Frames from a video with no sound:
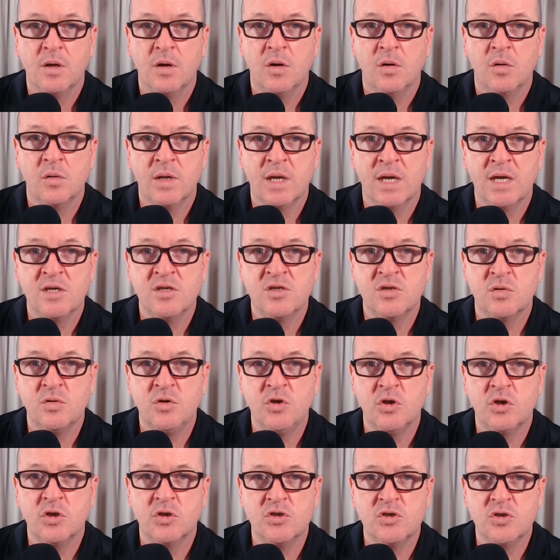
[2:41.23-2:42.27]
Okay, so
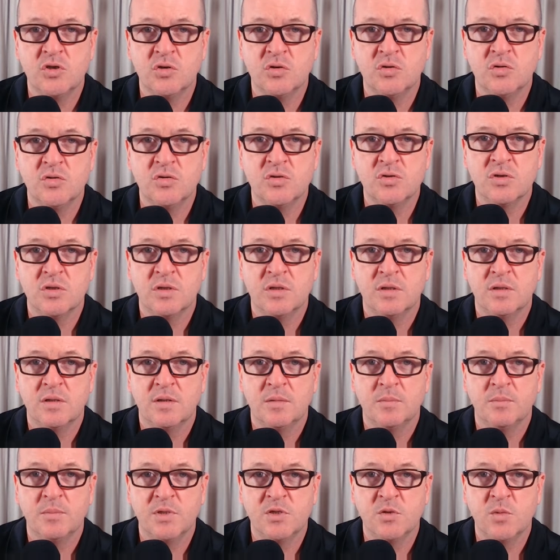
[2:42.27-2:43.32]
you can choose
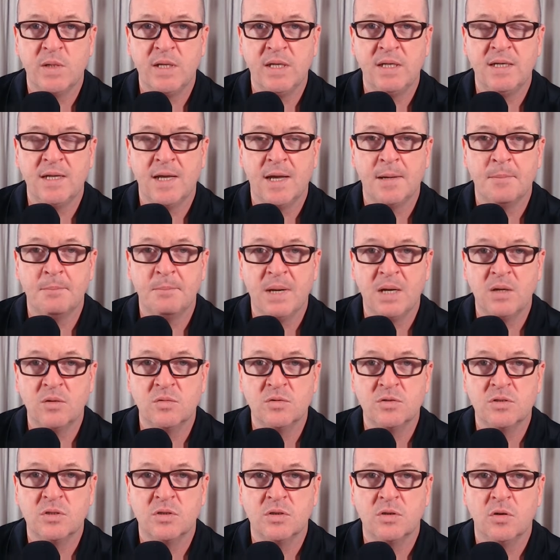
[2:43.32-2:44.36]
between
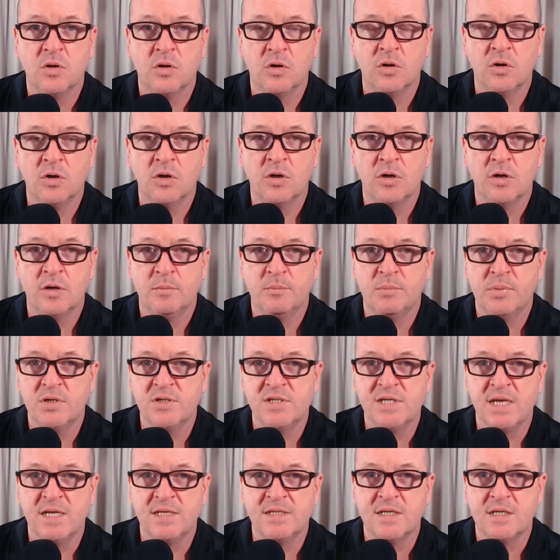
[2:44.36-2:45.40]
amount or
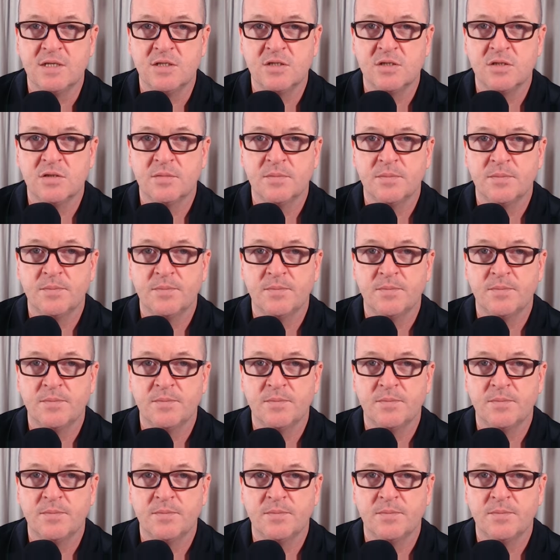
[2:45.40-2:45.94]
percentage.